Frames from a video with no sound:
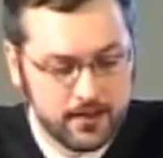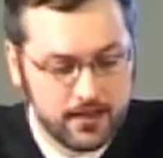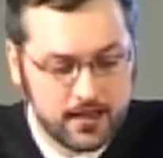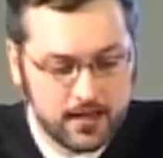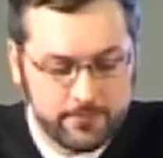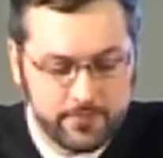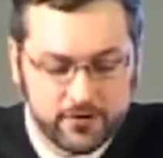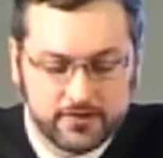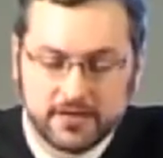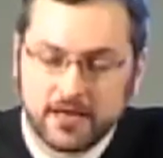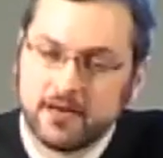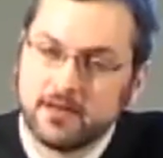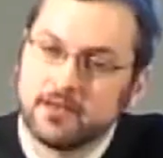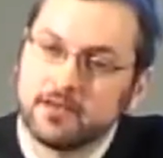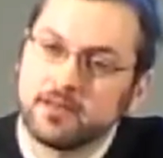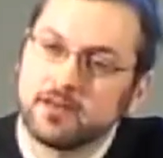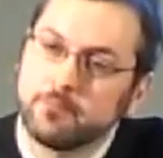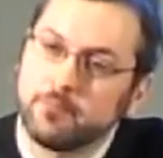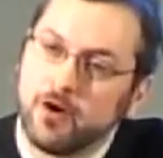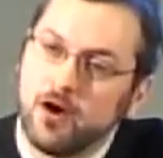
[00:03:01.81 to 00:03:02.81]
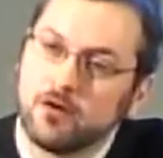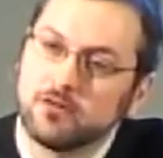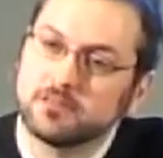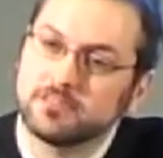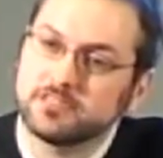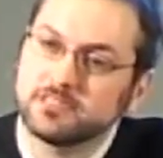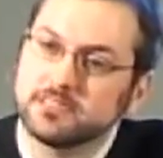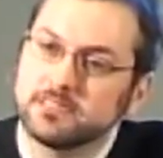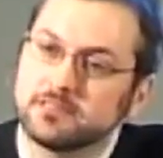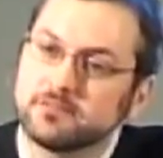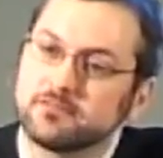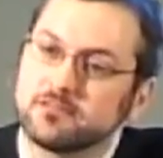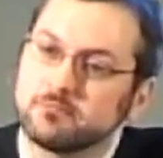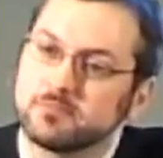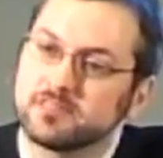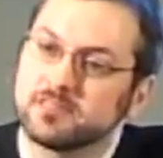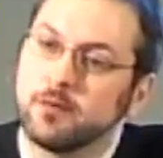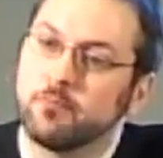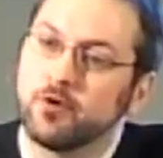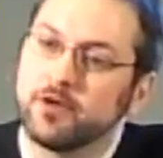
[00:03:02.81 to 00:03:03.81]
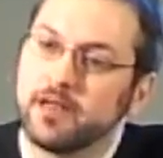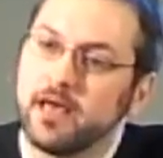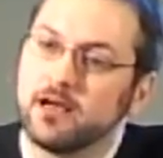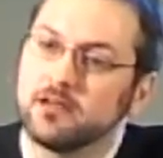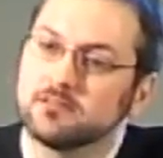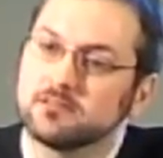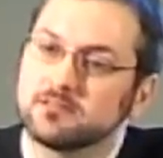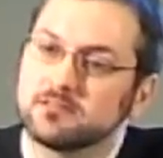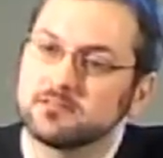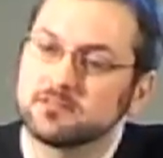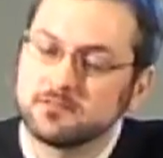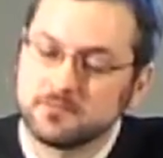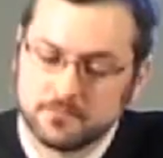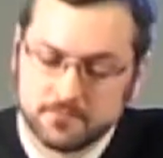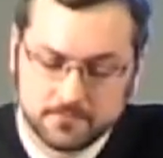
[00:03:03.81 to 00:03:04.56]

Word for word: about getting an apology from someone else.